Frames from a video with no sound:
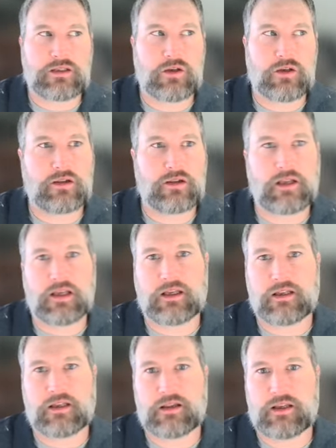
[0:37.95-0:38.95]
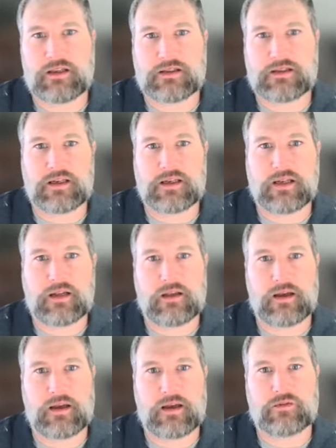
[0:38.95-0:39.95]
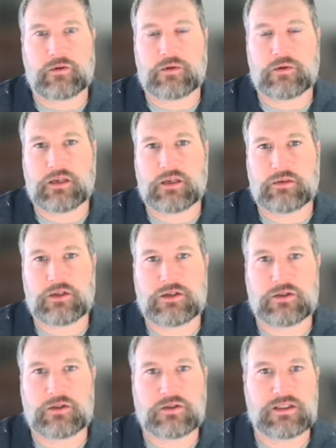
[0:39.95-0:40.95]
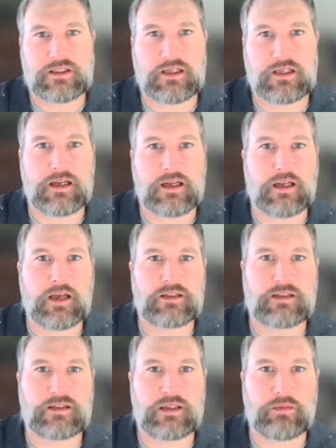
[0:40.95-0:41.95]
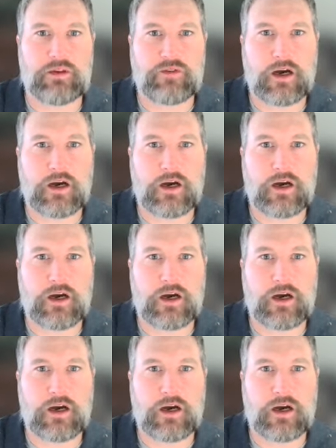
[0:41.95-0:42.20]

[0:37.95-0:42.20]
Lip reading: so that they could then set deadlines for when W-2s and 1099s need to be